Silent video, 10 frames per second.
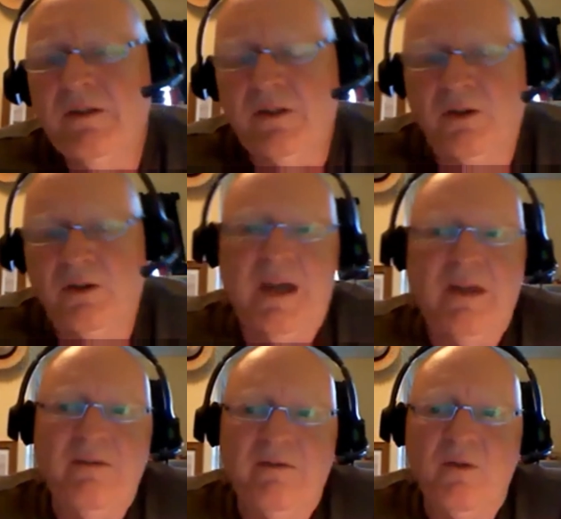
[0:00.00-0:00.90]

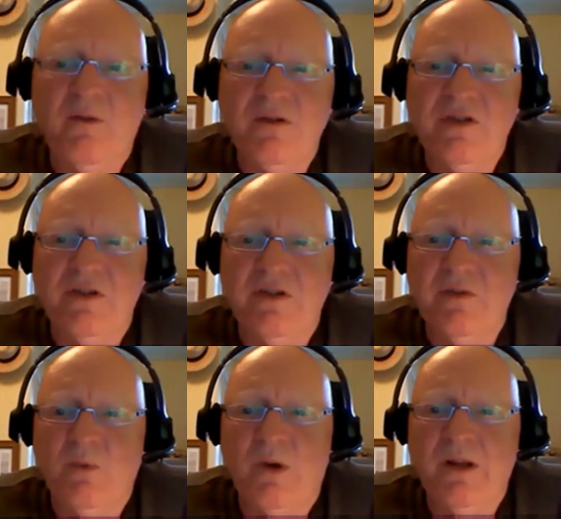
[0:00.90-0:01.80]
death of course is
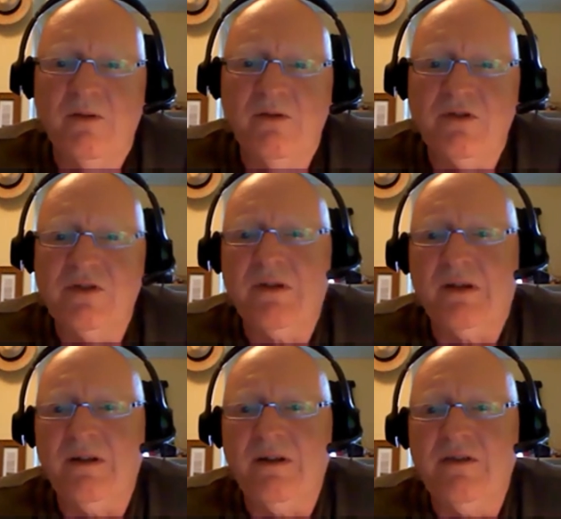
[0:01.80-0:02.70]
one of those
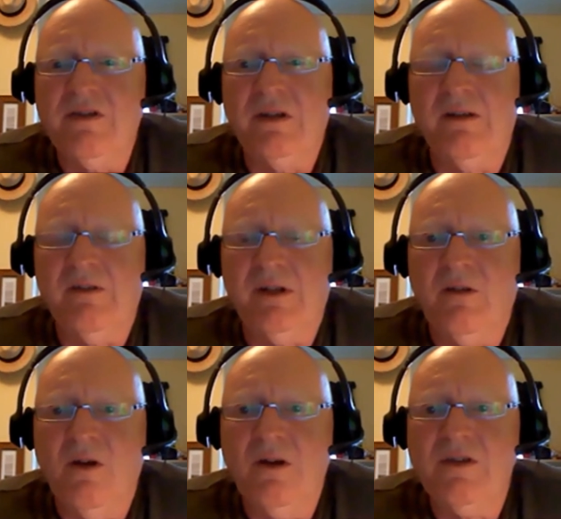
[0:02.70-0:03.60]
significant
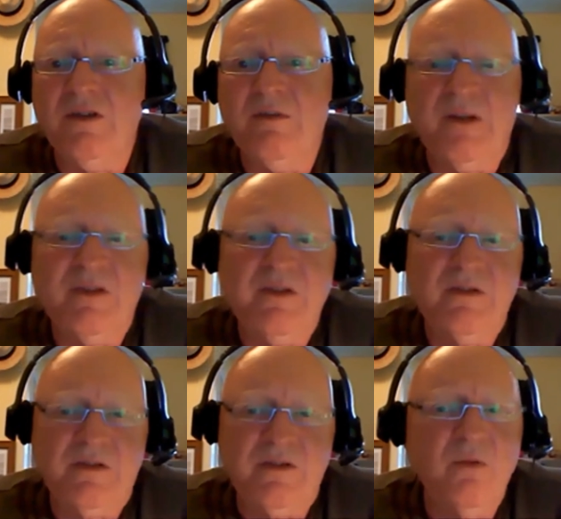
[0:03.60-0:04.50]
losses, but
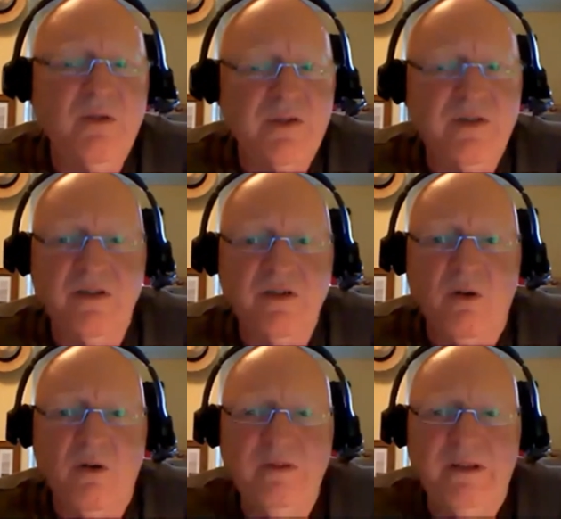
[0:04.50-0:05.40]
so is this
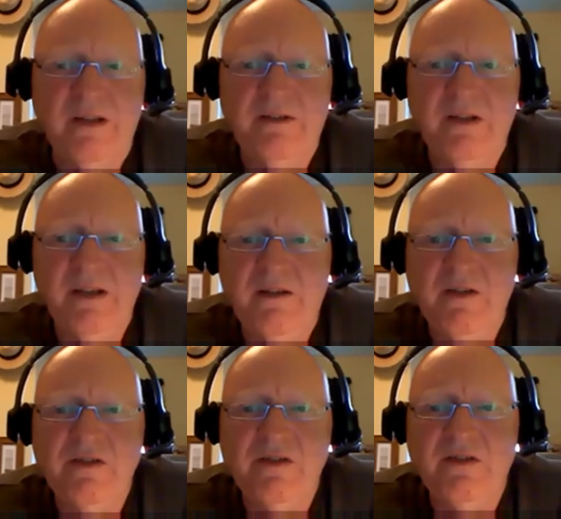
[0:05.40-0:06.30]
COVID-19.
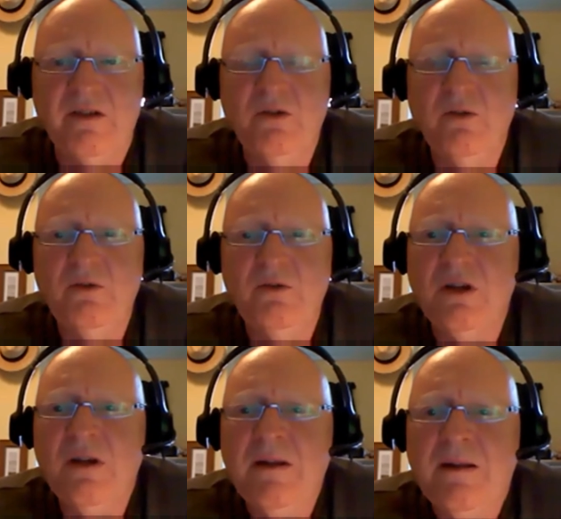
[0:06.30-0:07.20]
This is a huge
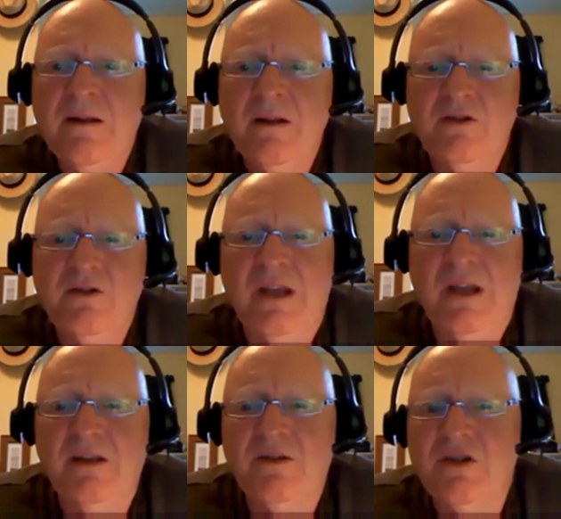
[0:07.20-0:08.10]

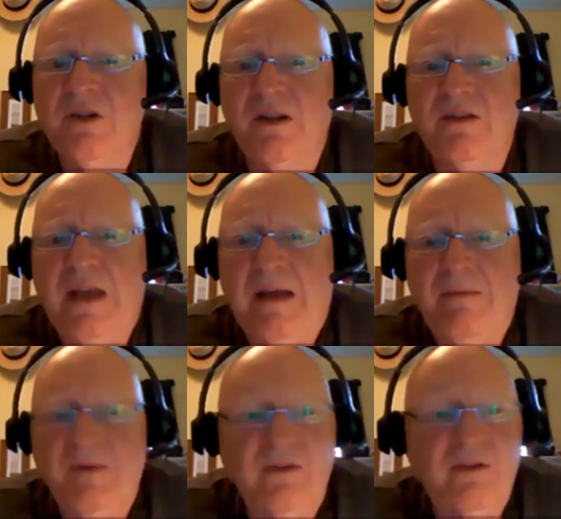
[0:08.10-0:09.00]
change that's
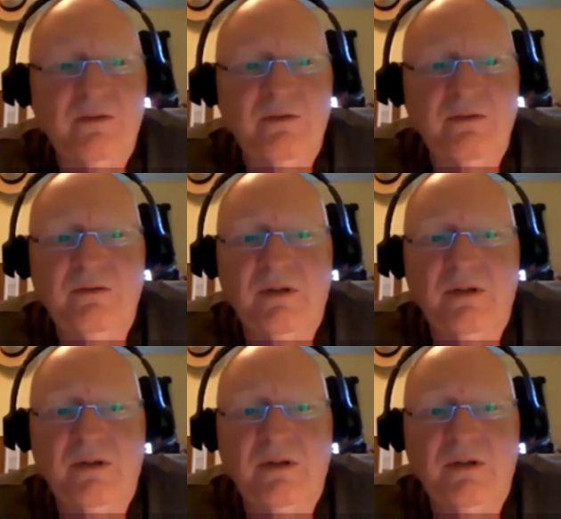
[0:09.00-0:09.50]
happened to